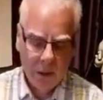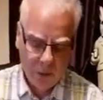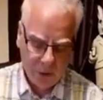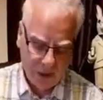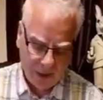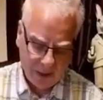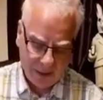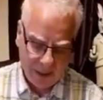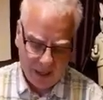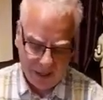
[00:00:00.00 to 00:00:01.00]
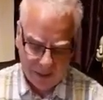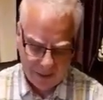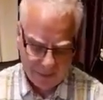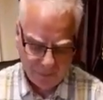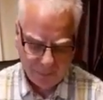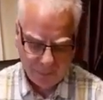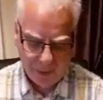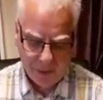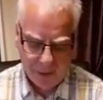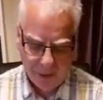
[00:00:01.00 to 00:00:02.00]
Jesus says,
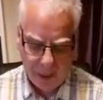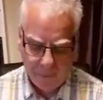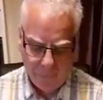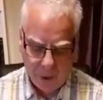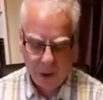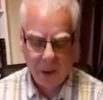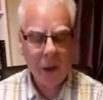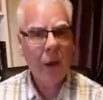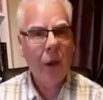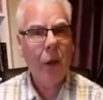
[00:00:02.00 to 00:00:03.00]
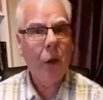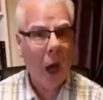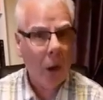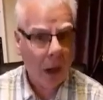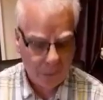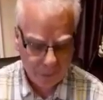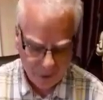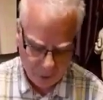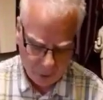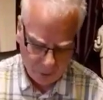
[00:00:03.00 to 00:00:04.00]
Therefore, you now have
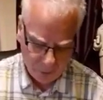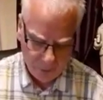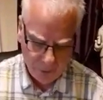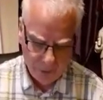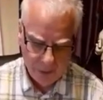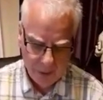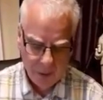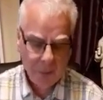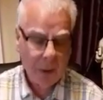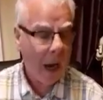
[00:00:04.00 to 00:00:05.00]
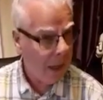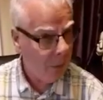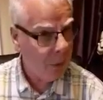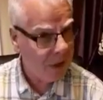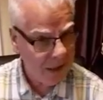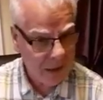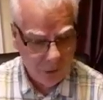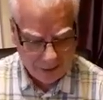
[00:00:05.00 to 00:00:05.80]
sorrow, but I will see you